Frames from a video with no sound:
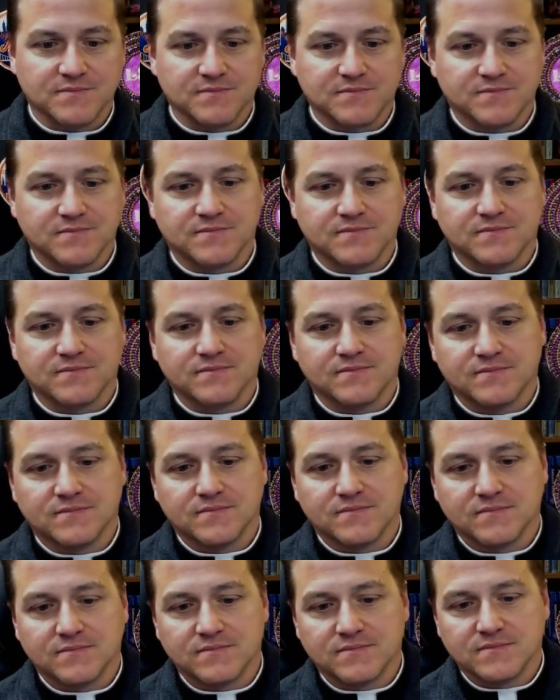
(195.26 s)

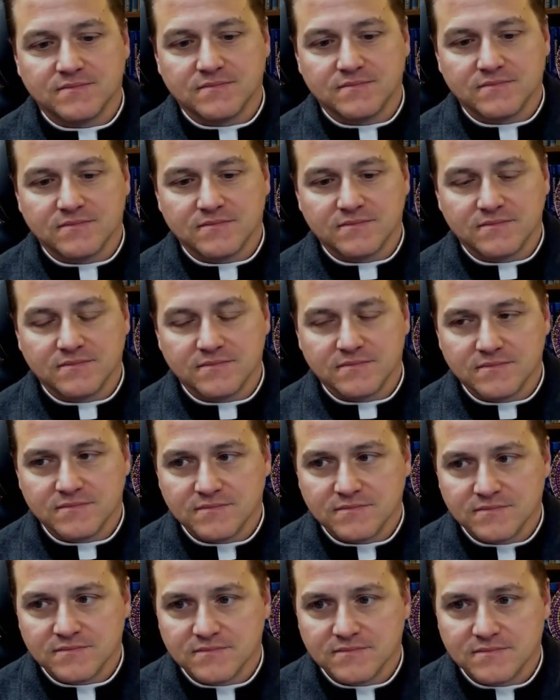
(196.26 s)

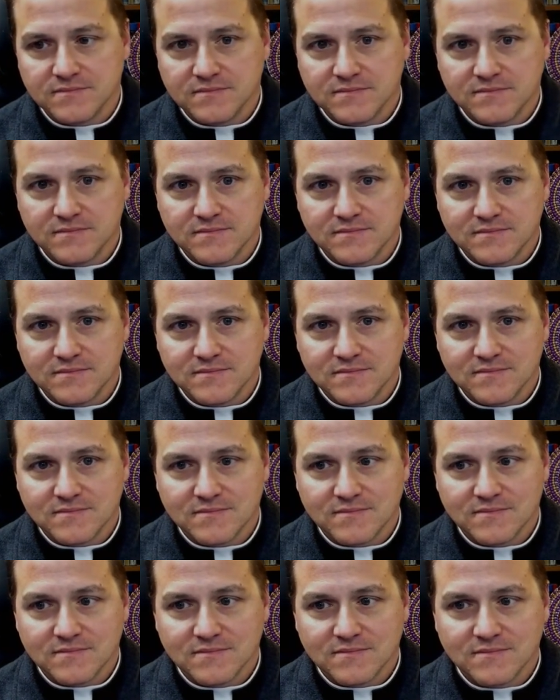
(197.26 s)

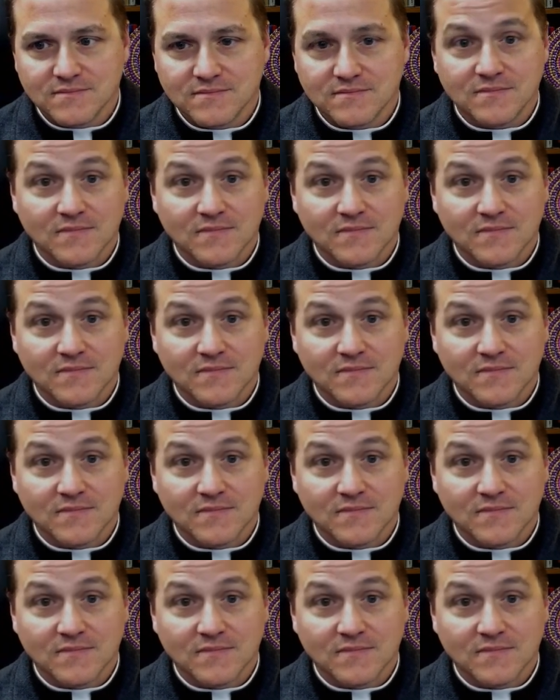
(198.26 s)
Nobody speaks.